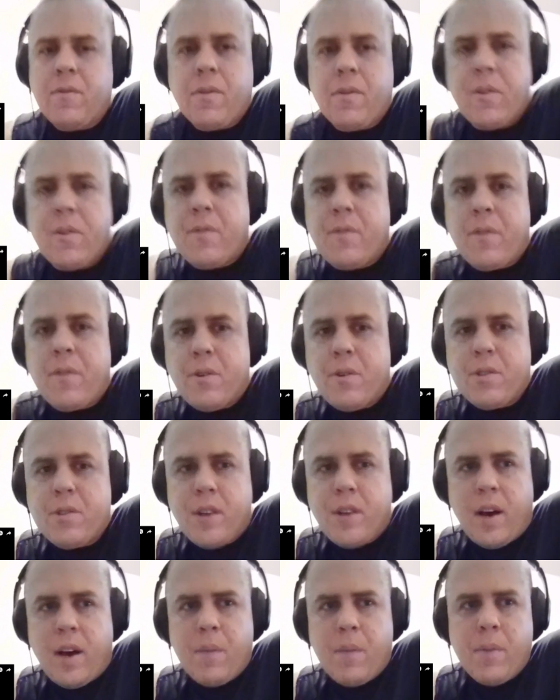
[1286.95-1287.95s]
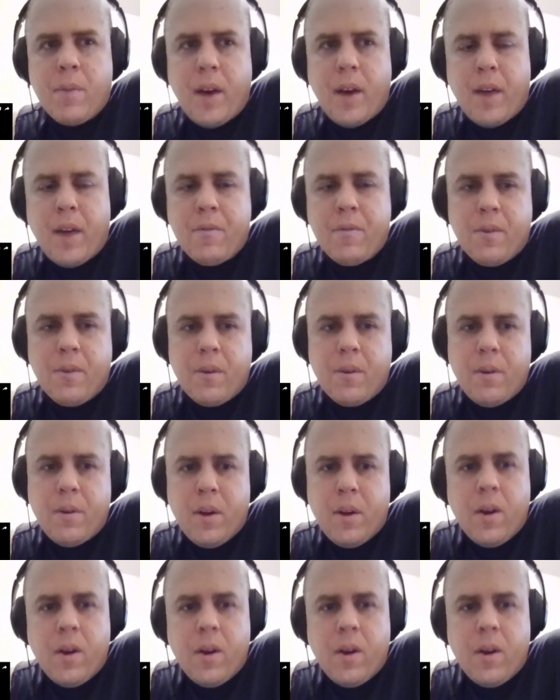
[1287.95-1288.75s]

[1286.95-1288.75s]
for the first time after